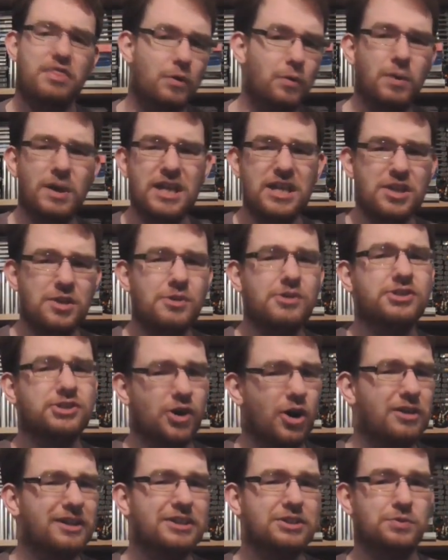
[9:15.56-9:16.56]
the Wii U
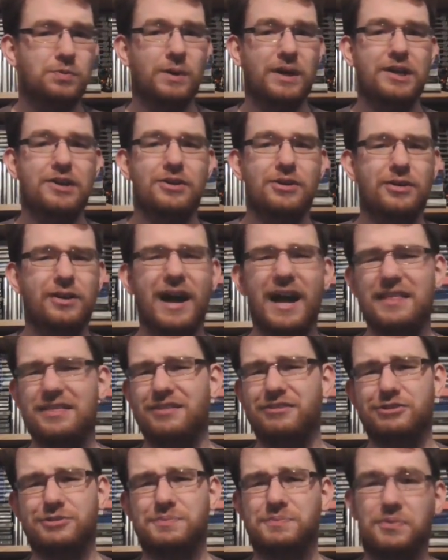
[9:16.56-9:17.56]
is on its way out,
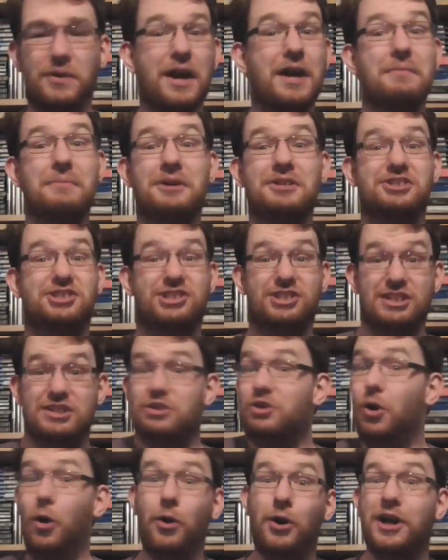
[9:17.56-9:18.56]
and there's pretty much
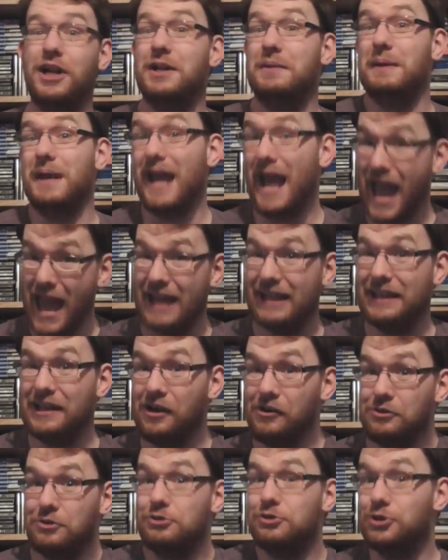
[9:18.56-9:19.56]
no going to be
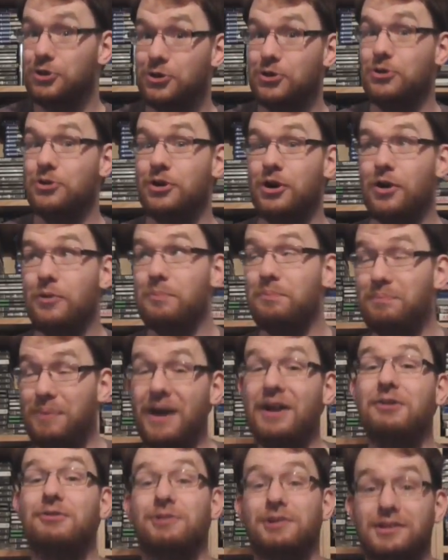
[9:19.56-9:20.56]
any other new
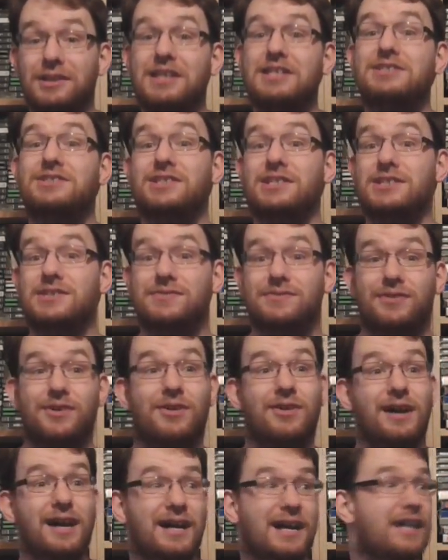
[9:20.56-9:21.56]
big releases
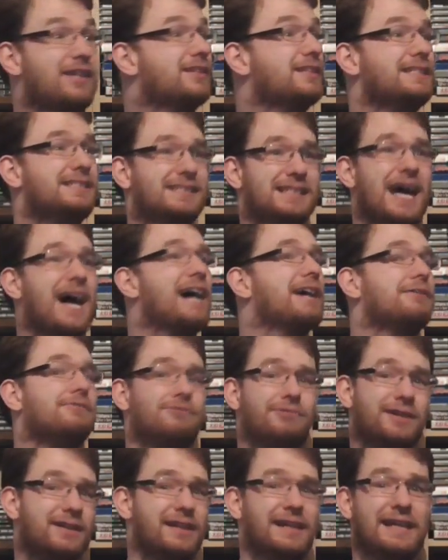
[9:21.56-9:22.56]
for it. At least I
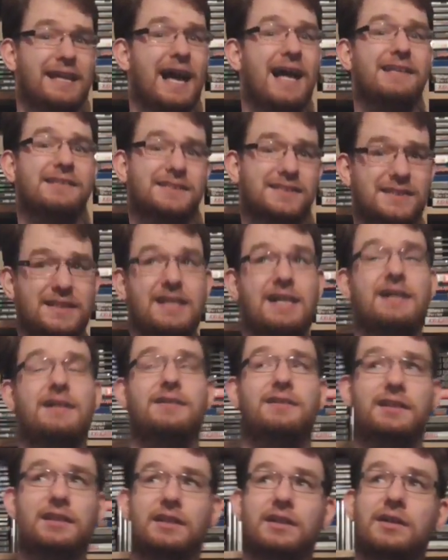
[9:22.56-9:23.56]
really can't see
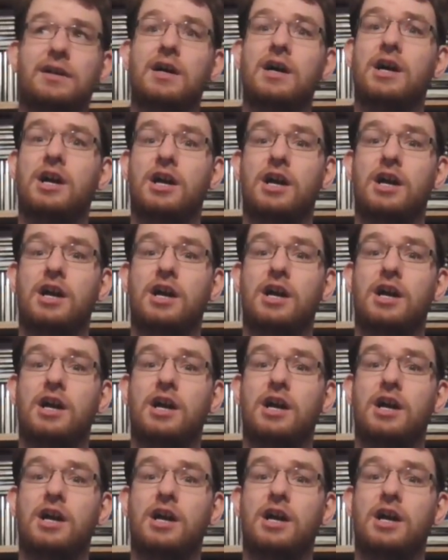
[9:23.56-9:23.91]
it, you know.